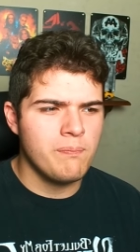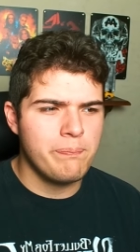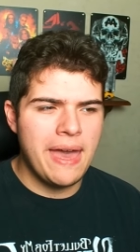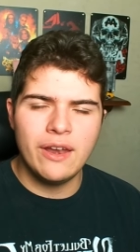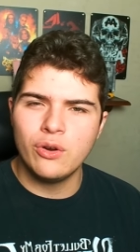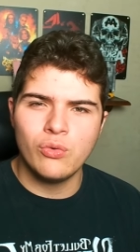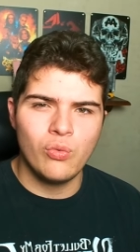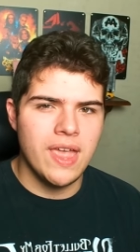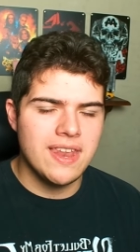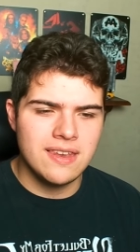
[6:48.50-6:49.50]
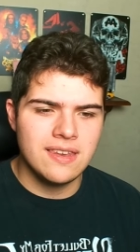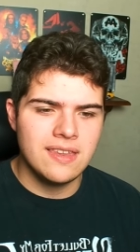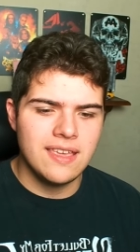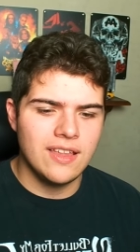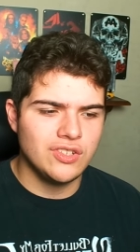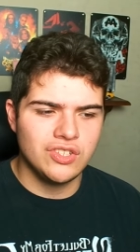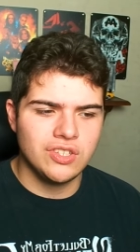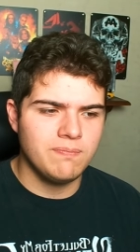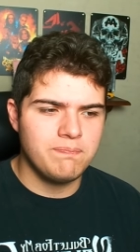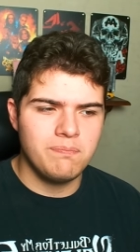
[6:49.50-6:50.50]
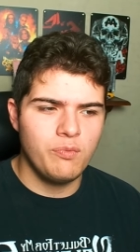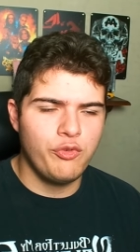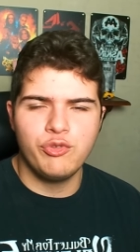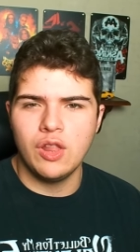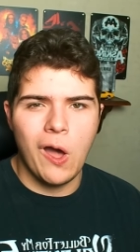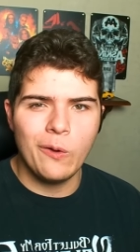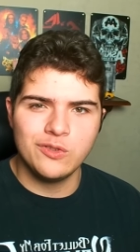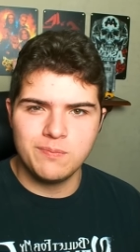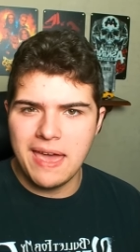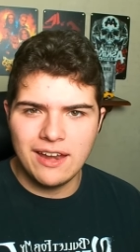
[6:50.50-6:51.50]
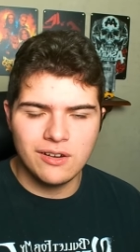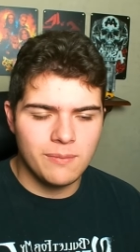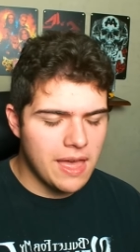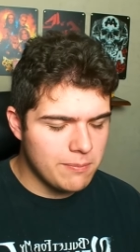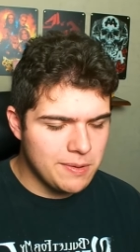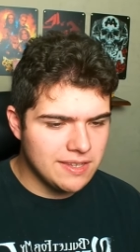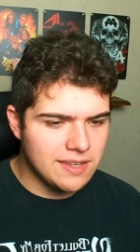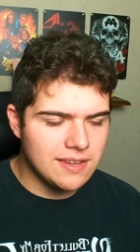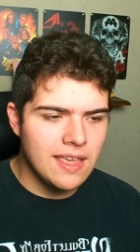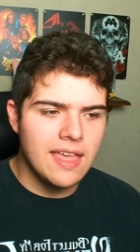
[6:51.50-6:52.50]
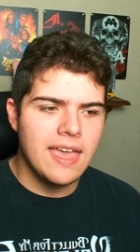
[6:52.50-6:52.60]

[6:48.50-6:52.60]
better written. It just flows better in my opinion